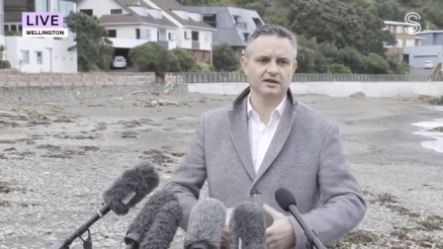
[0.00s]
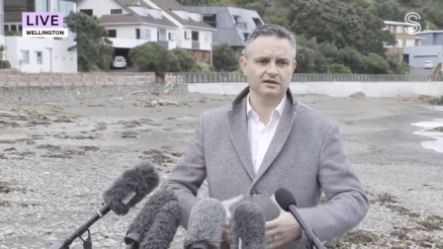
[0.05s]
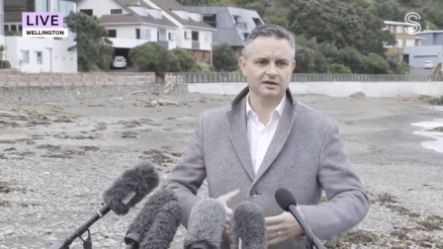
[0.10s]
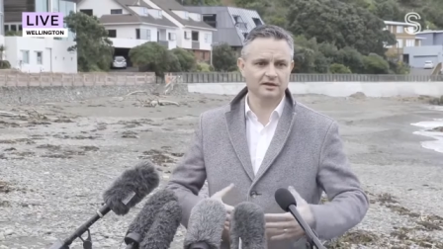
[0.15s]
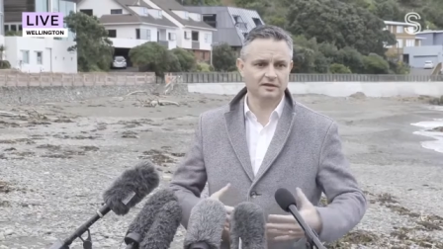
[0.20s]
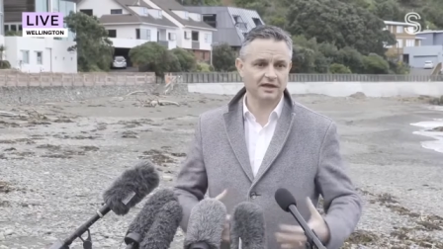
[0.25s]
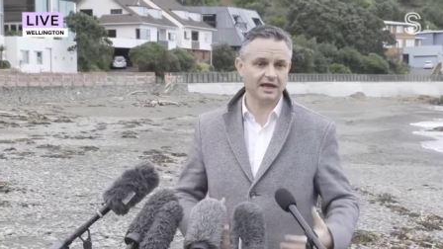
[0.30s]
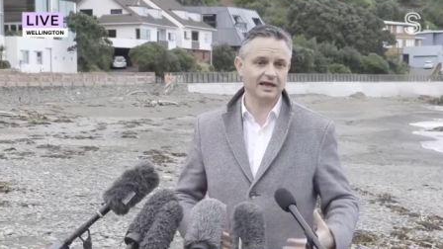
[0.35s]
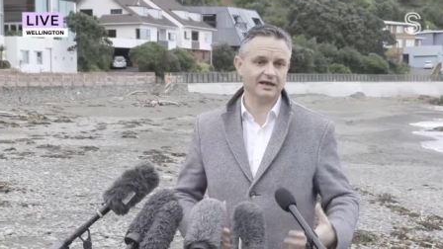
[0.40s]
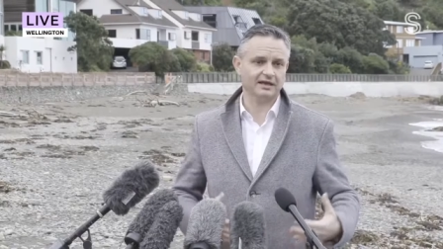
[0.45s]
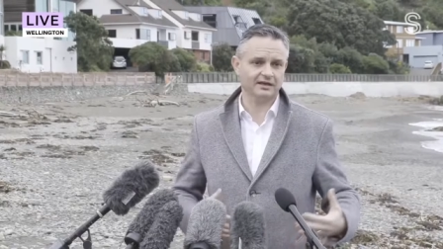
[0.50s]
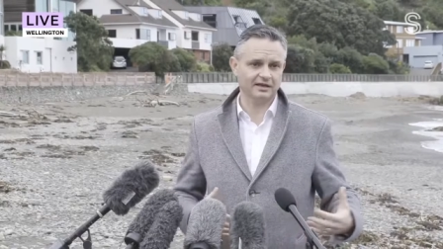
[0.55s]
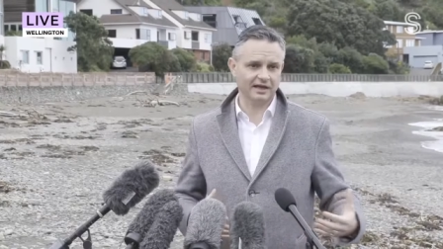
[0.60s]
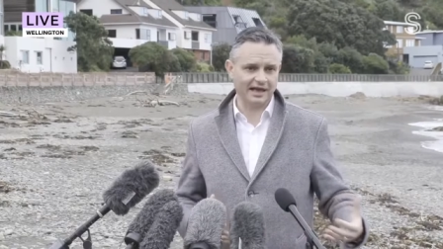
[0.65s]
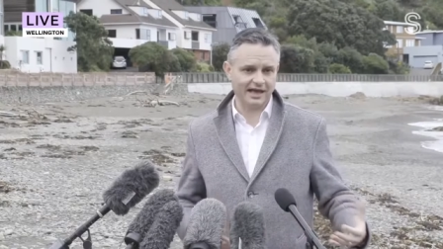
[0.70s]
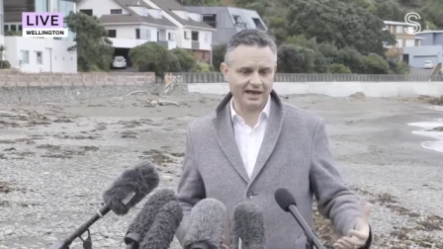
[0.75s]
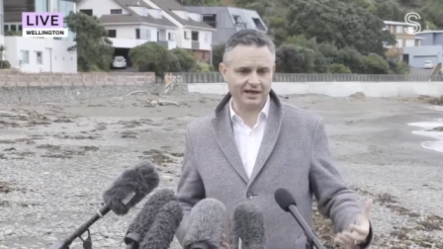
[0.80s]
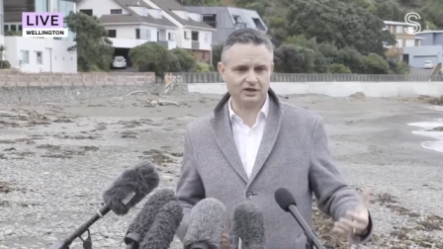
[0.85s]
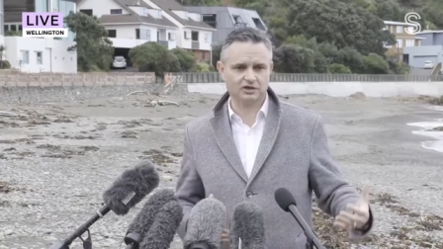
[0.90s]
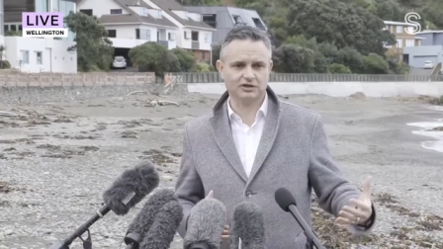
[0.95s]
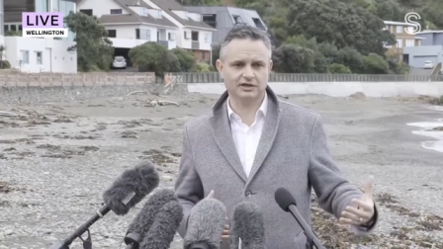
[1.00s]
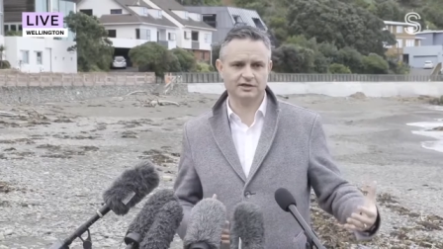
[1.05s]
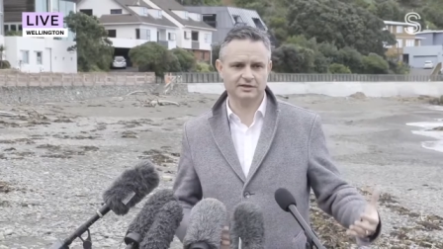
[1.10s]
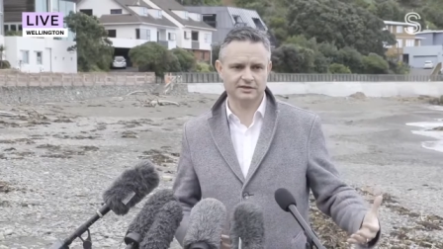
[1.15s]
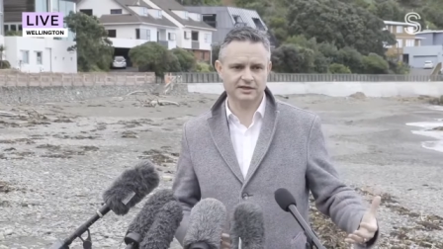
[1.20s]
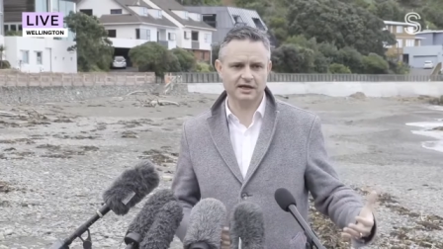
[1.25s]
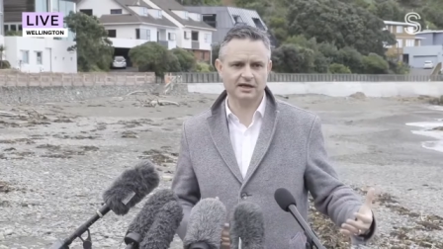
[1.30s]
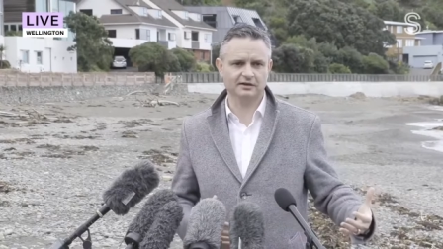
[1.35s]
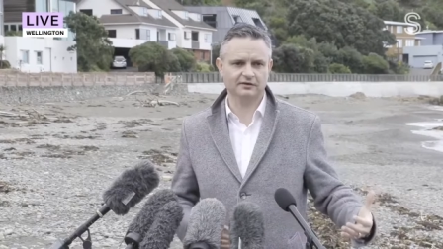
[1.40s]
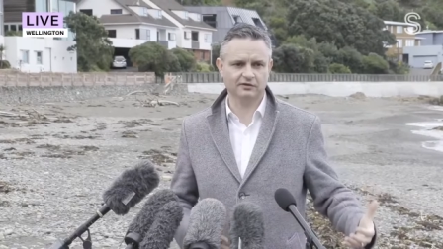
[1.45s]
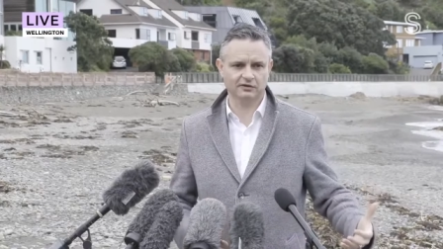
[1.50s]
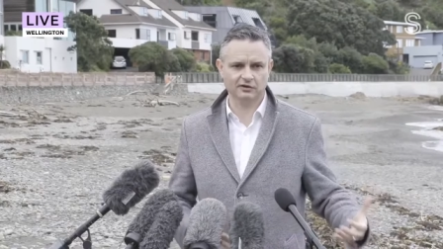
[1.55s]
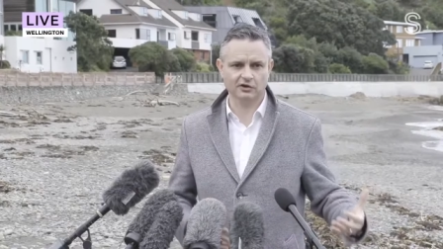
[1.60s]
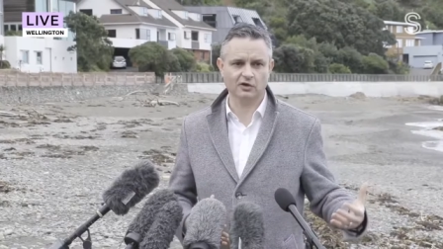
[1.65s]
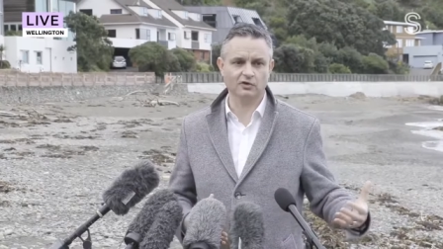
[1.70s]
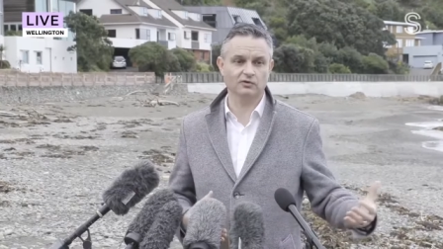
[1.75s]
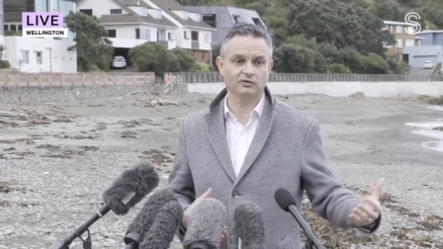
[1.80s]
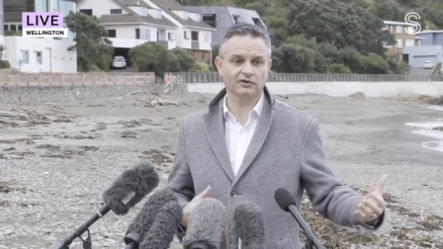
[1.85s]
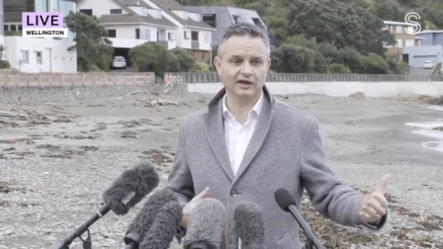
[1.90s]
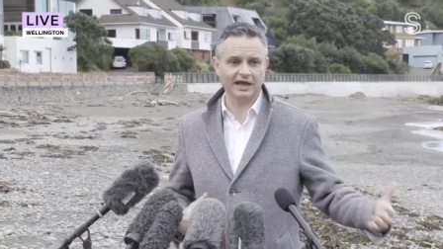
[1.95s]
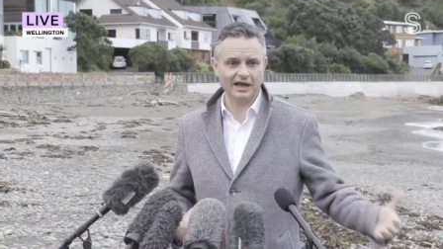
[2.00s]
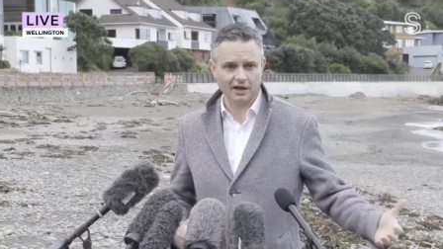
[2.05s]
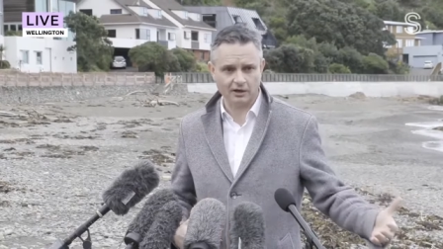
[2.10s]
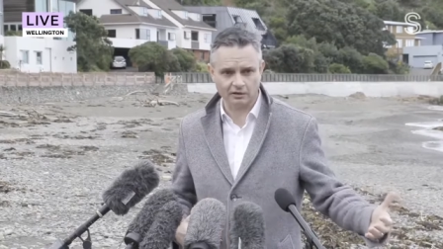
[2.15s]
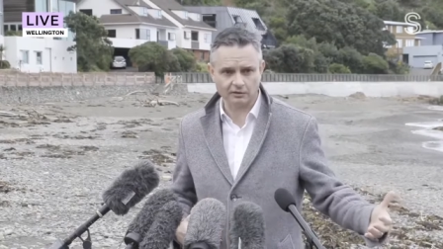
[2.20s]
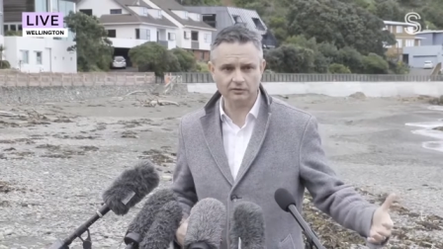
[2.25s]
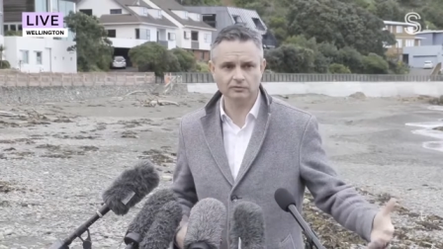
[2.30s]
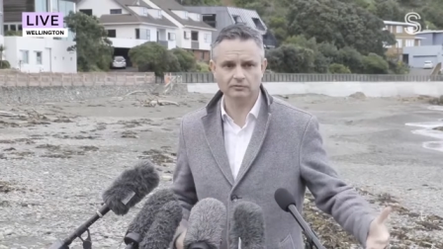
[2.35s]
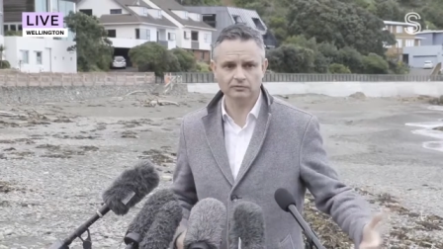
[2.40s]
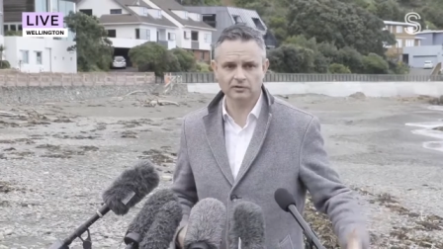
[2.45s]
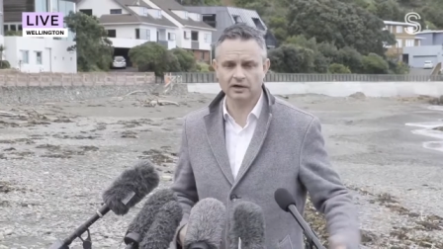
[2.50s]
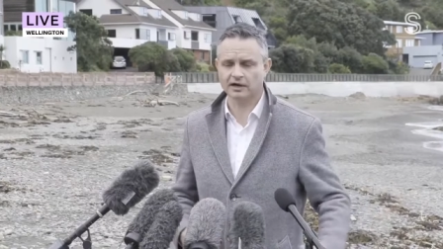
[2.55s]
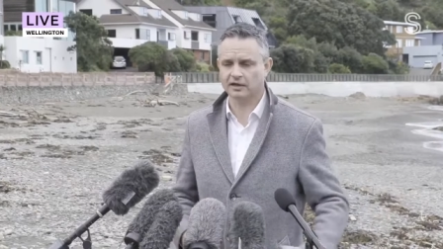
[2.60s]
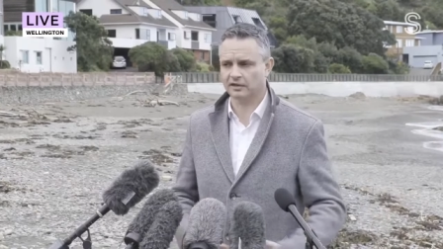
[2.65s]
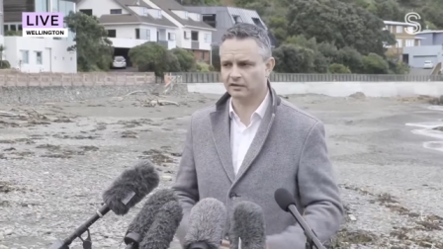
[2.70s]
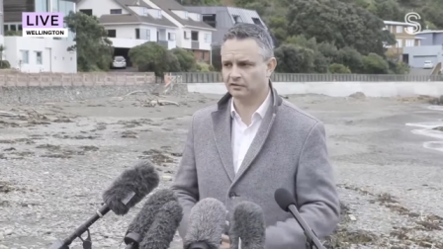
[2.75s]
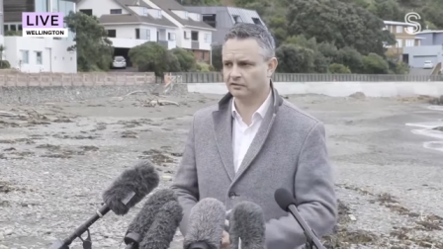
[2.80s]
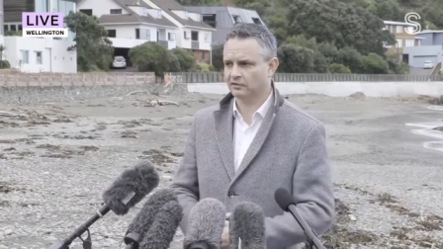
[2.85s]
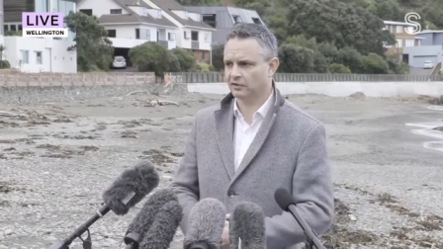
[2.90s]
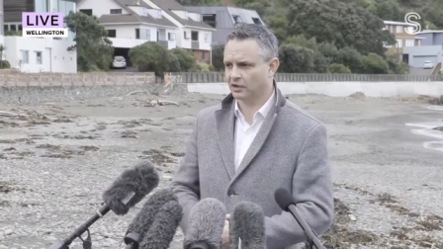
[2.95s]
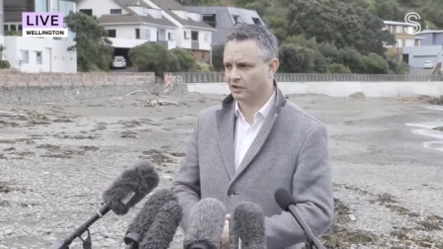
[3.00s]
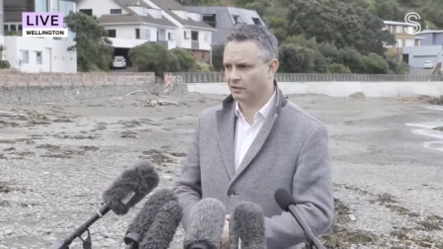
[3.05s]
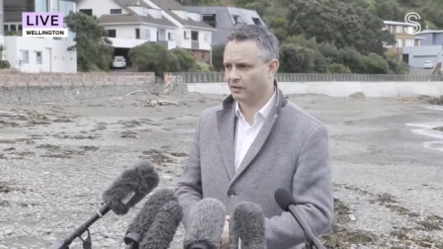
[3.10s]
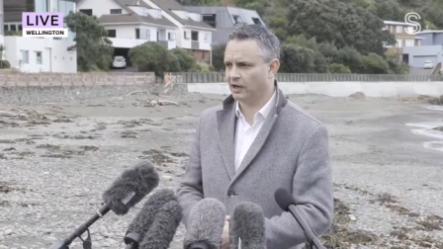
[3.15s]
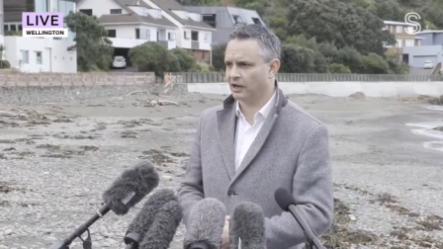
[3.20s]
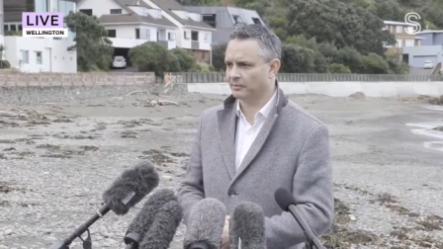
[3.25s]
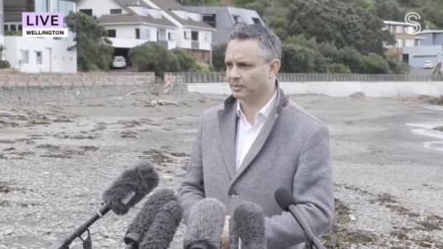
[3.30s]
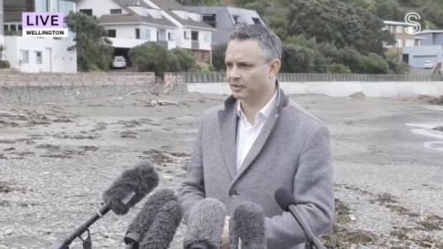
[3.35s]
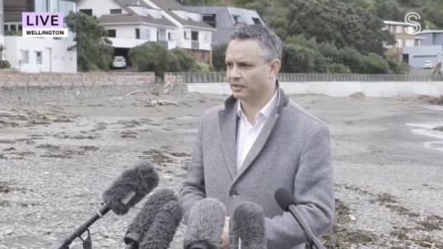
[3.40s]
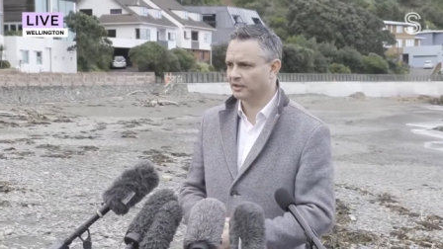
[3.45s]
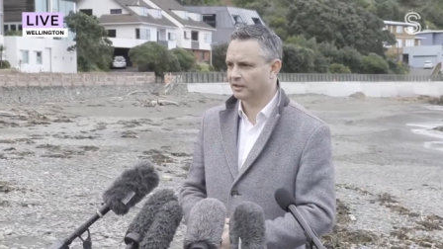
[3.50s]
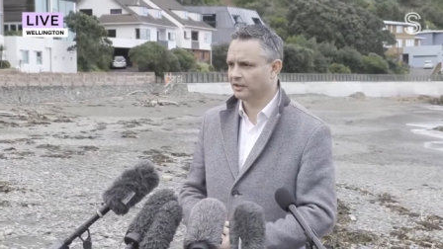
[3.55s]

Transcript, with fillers: that that can actually start to go down rather than to go up